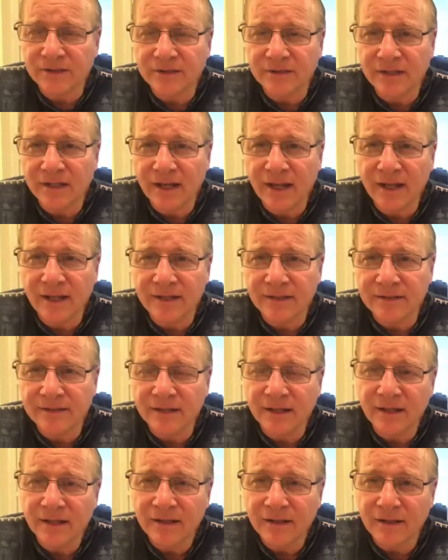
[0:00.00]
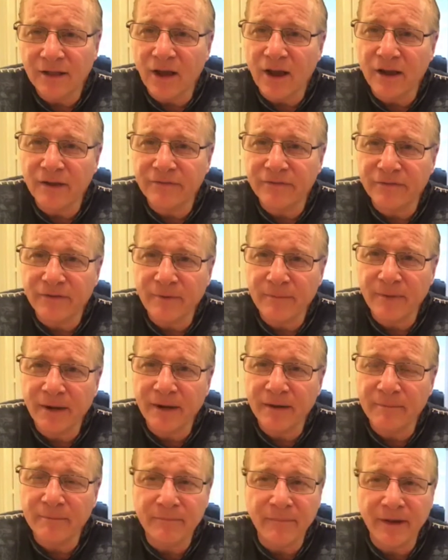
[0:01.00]
today's live from
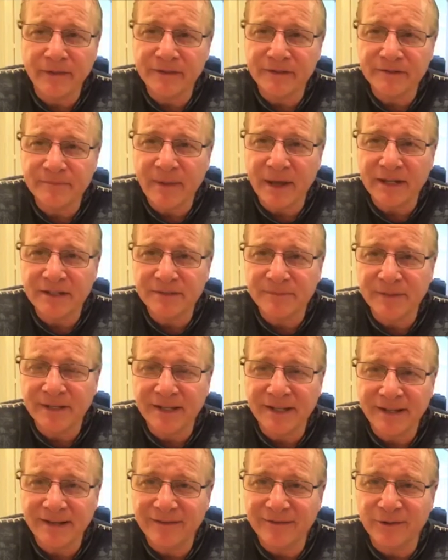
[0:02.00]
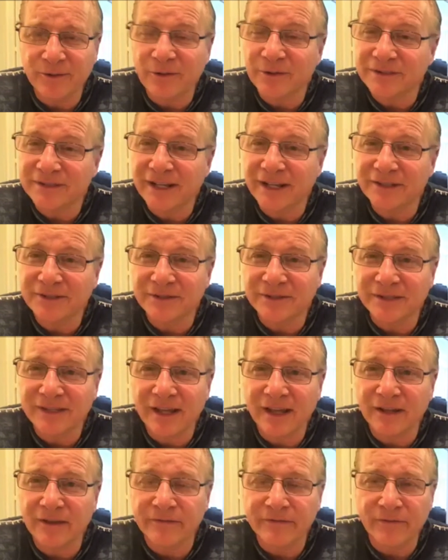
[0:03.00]
my mother's basement here in Los Angeles,
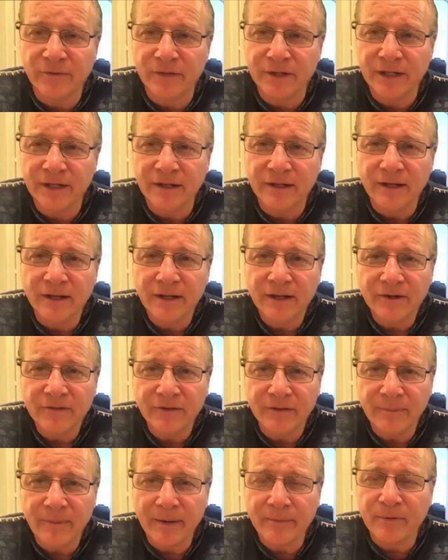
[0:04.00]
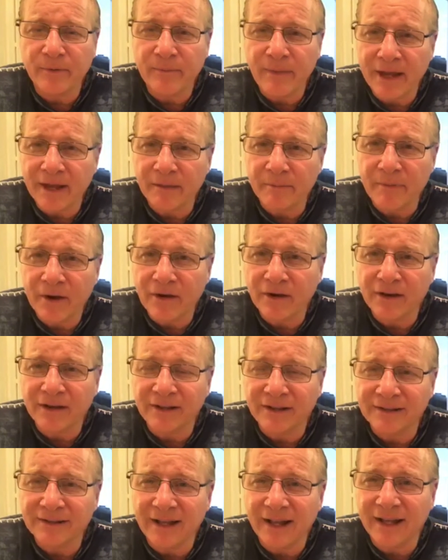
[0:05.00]
California. Remember, make
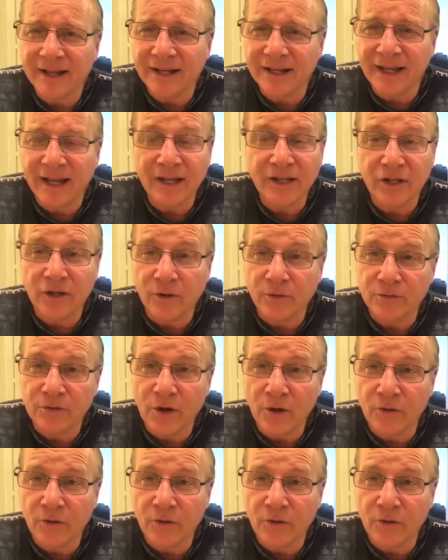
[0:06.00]
America Italian again. You don't know